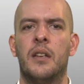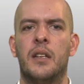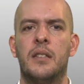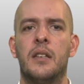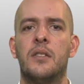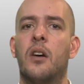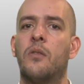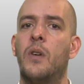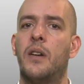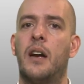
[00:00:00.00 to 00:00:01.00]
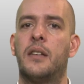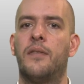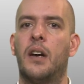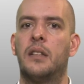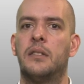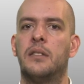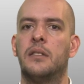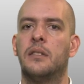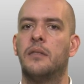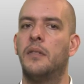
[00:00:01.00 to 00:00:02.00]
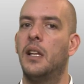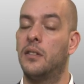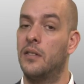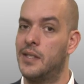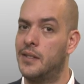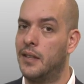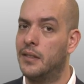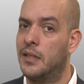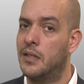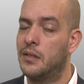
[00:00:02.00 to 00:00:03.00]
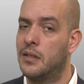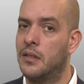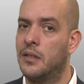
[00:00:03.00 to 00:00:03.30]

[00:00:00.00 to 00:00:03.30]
Is the software artifact built on standards?